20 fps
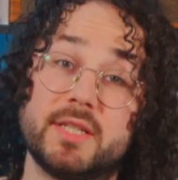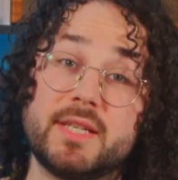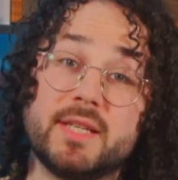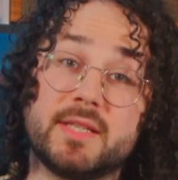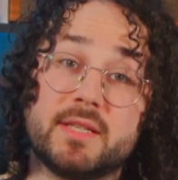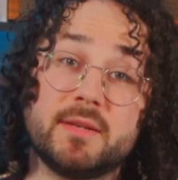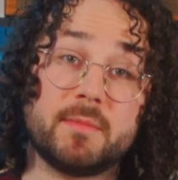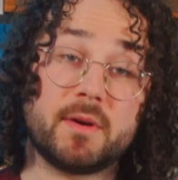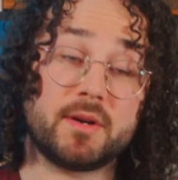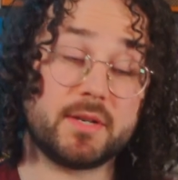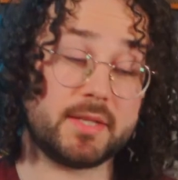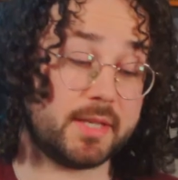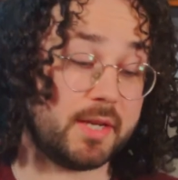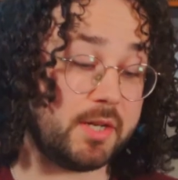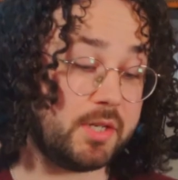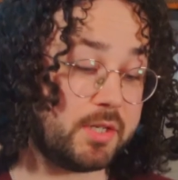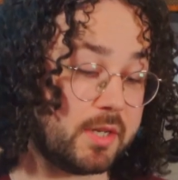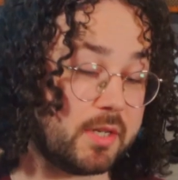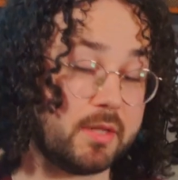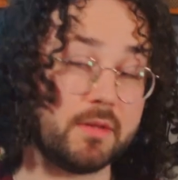hit
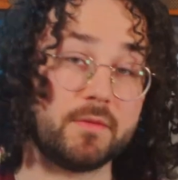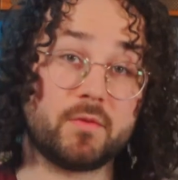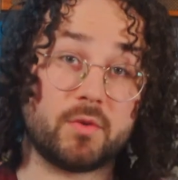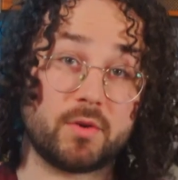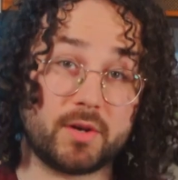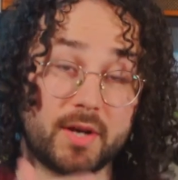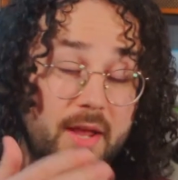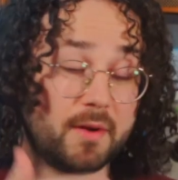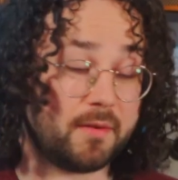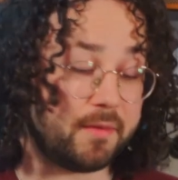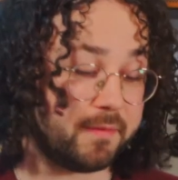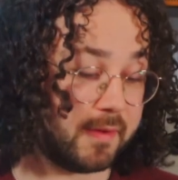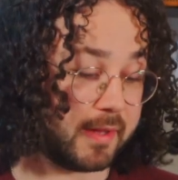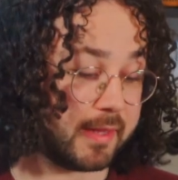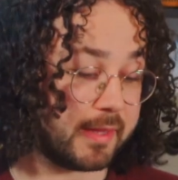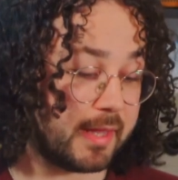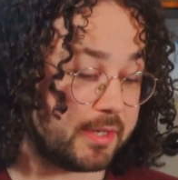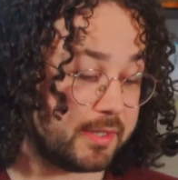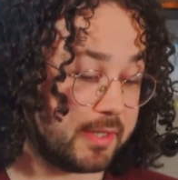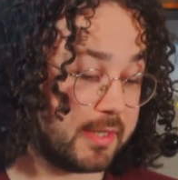summarization for everything
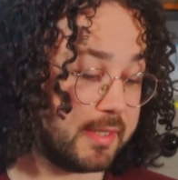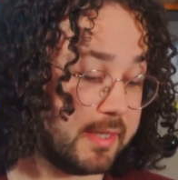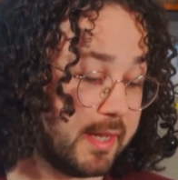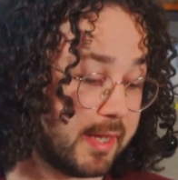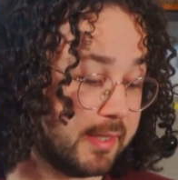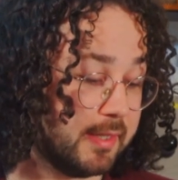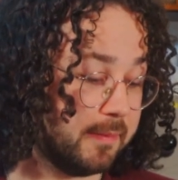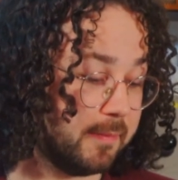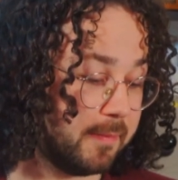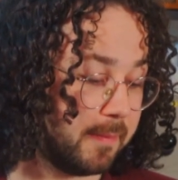that I just said,